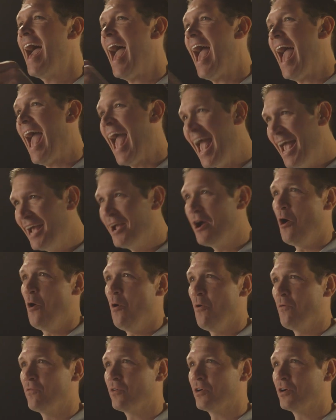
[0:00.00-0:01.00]

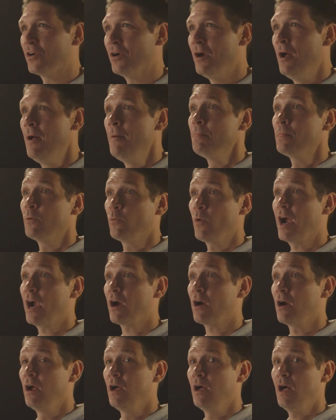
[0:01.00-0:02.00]
hangover
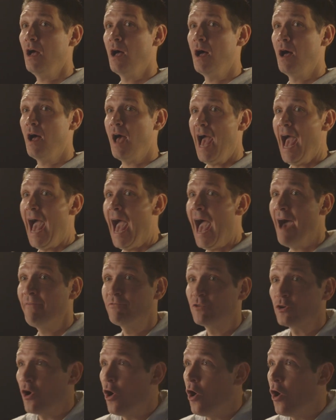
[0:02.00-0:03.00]
where
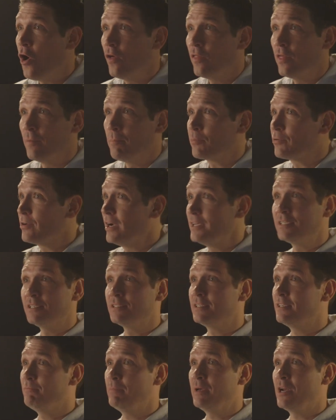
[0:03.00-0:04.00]
after all the
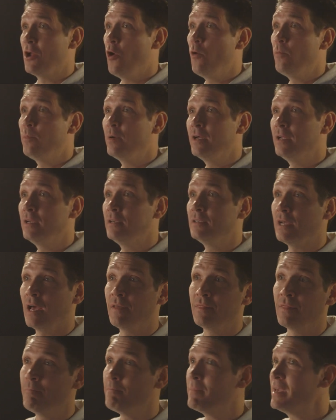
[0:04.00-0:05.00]
presents have been opened
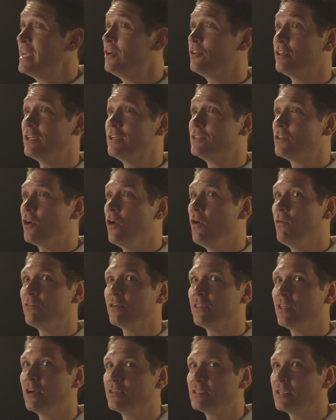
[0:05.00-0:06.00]
and the meal is
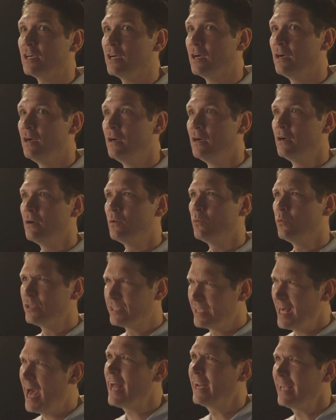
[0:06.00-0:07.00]
over, there's a
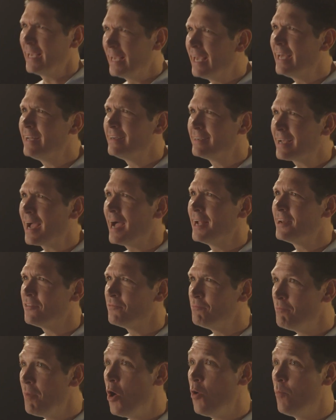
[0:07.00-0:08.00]
was that it kind
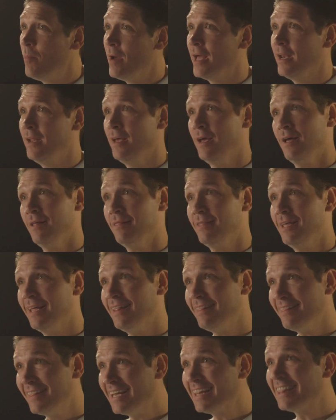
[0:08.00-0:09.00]
of moment
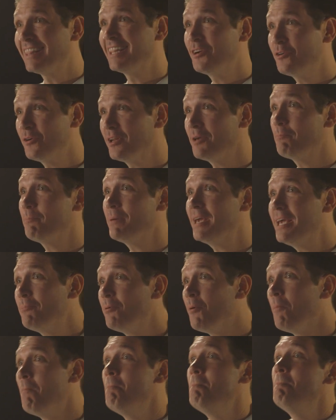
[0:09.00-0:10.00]
that literally
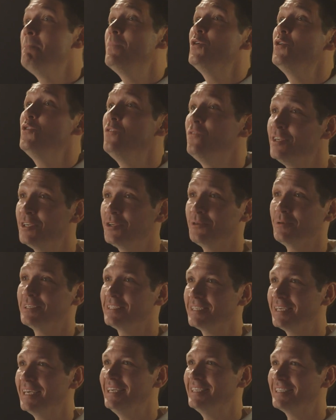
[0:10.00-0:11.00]
people move into a
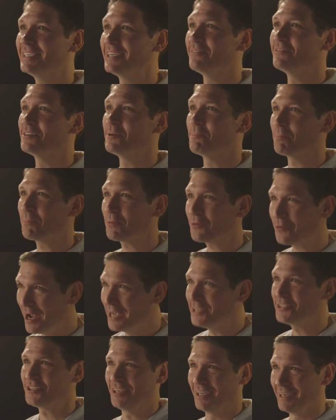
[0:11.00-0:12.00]
season of
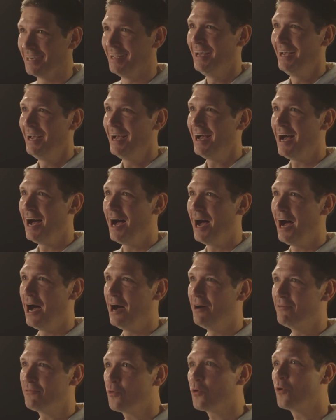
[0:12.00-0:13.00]
depression
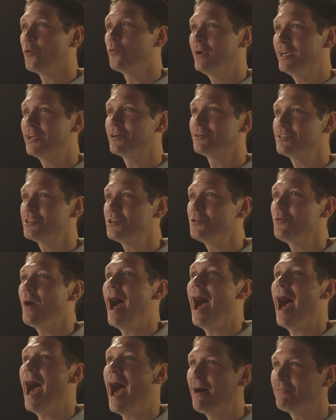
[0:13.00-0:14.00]
for a week or two
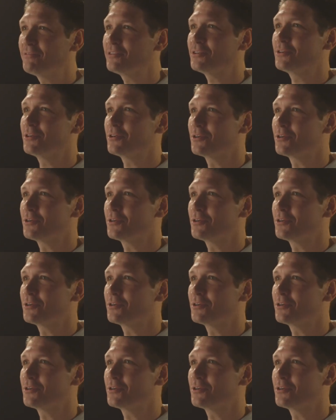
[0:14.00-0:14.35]
after